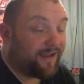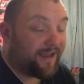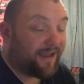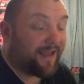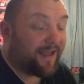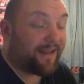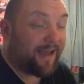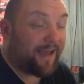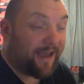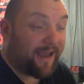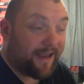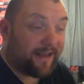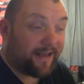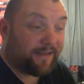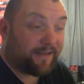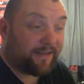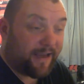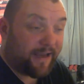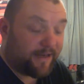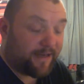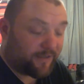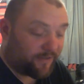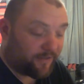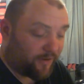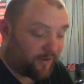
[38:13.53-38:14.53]

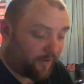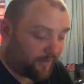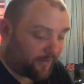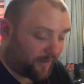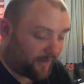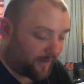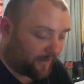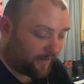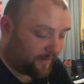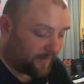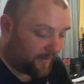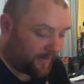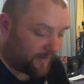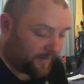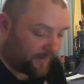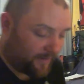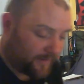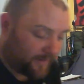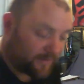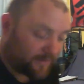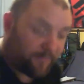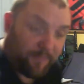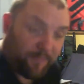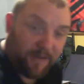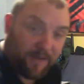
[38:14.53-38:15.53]
That is shocking, and
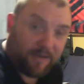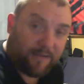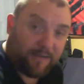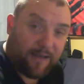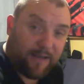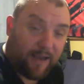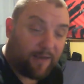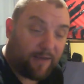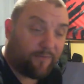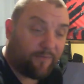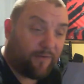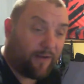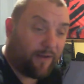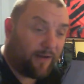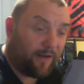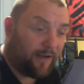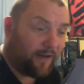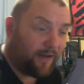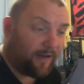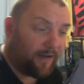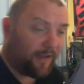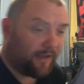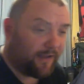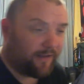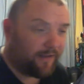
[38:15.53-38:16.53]
it's a piss take, really,
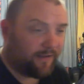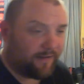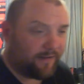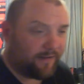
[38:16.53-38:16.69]
isn't it?